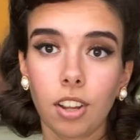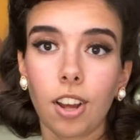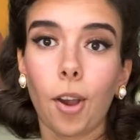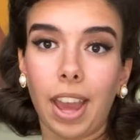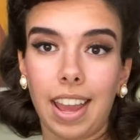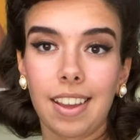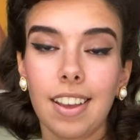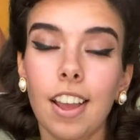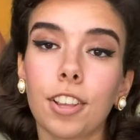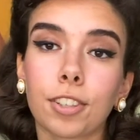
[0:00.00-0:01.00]
Okay,
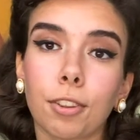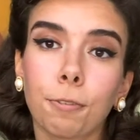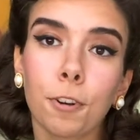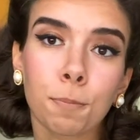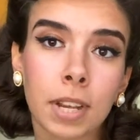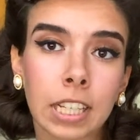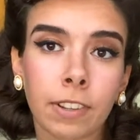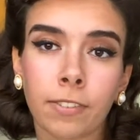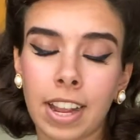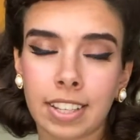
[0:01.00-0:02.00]
so the first piece of
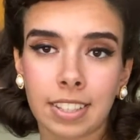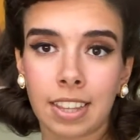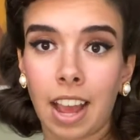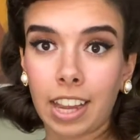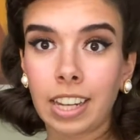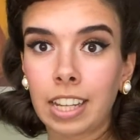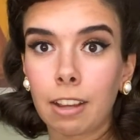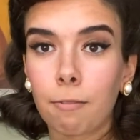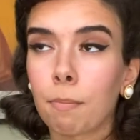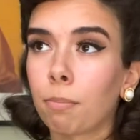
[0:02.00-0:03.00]
advice that I can
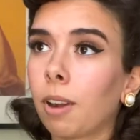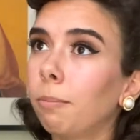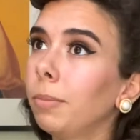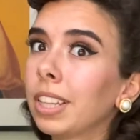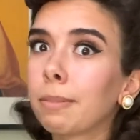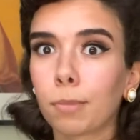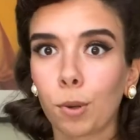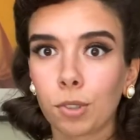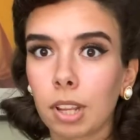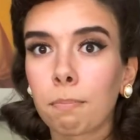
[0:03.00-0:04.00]
give, and probably the
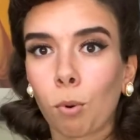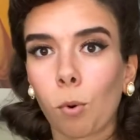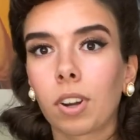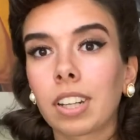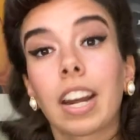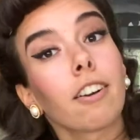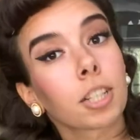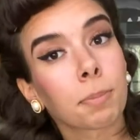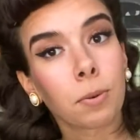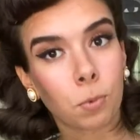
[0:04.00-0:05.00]
most important, and I'll
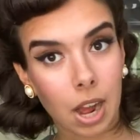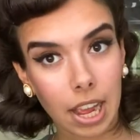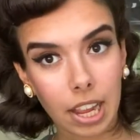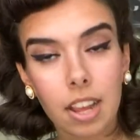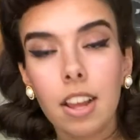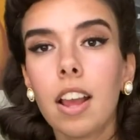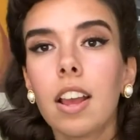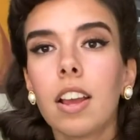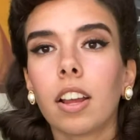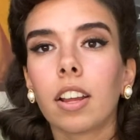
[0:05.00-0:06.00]
explain why,
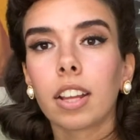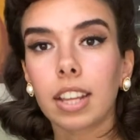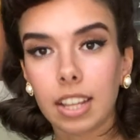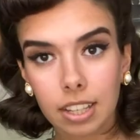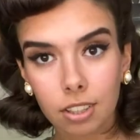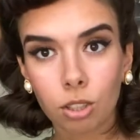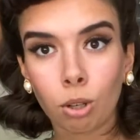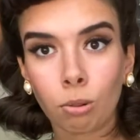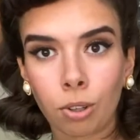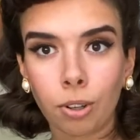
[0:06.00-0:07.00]
is to
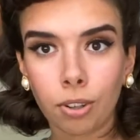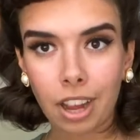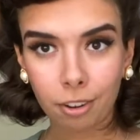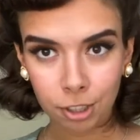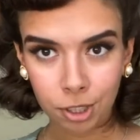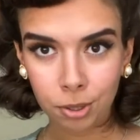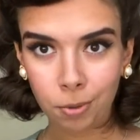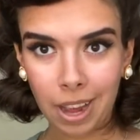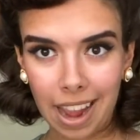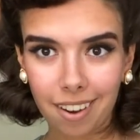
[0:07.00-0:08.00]
learn how to do
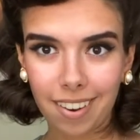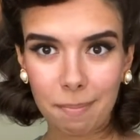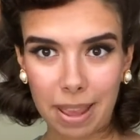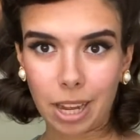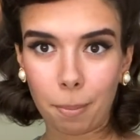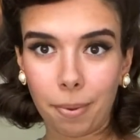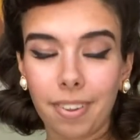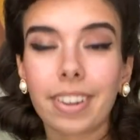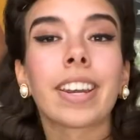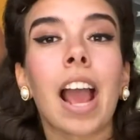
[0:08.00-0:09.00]
hair and makeup.
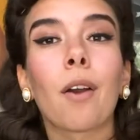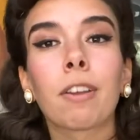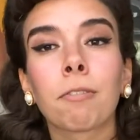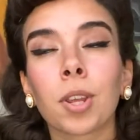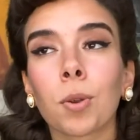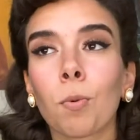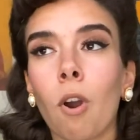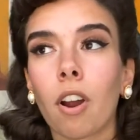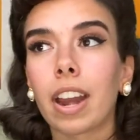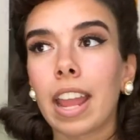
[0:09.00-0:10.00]
Now, if you
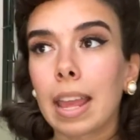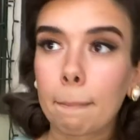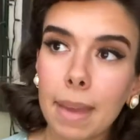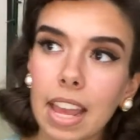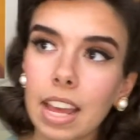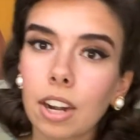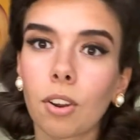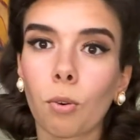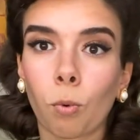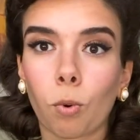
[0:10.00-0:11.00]
are a man
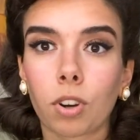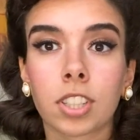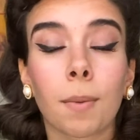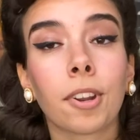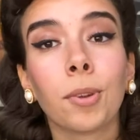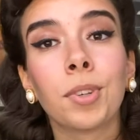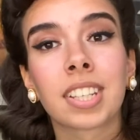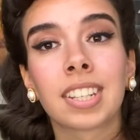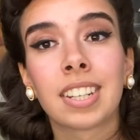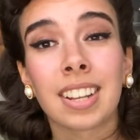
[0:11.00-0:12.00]
or someone who
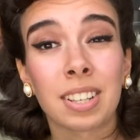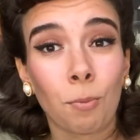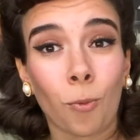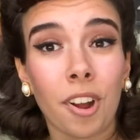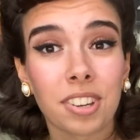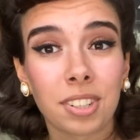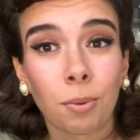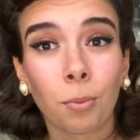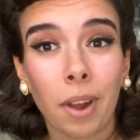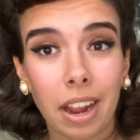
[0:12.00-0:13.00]
just doesn't want to
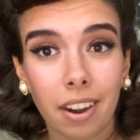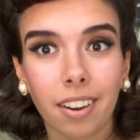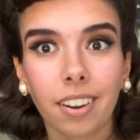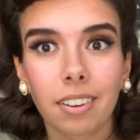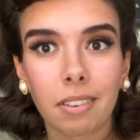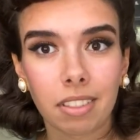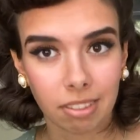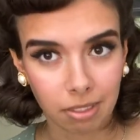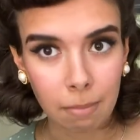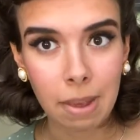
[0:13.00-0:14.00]
wear
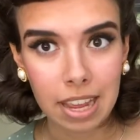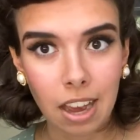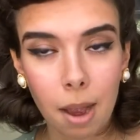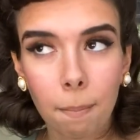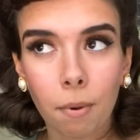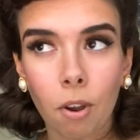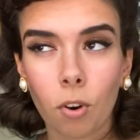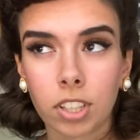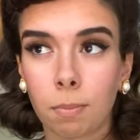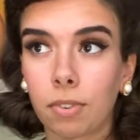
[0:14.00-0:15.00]
the makeup, or
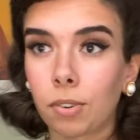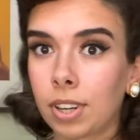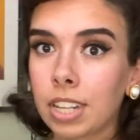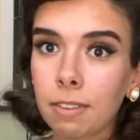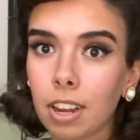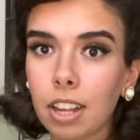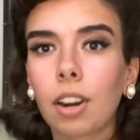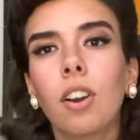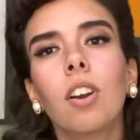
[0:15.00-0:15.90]
someone who identifies,